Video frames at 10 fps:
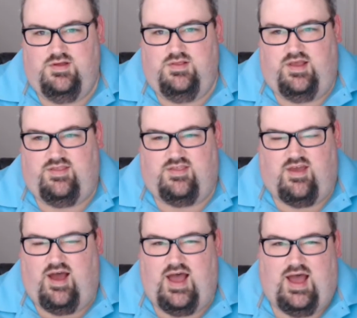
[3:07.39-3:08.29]
like just a,
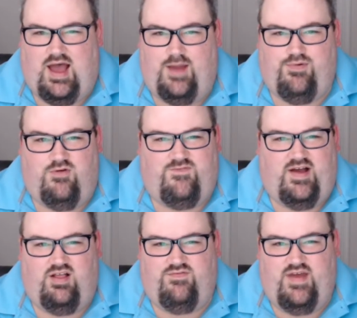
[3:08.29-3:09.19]
a high
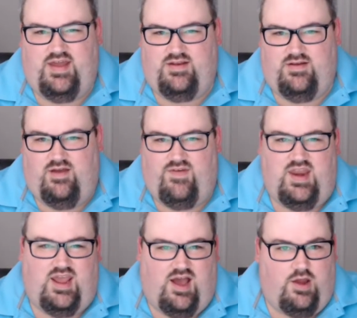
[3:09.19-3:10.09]
profile event of
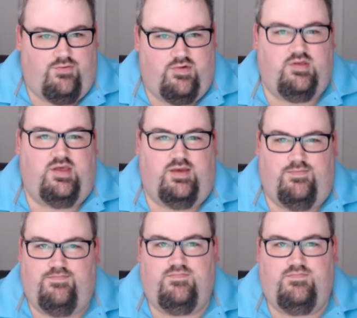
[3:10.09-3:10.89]
any kind, really.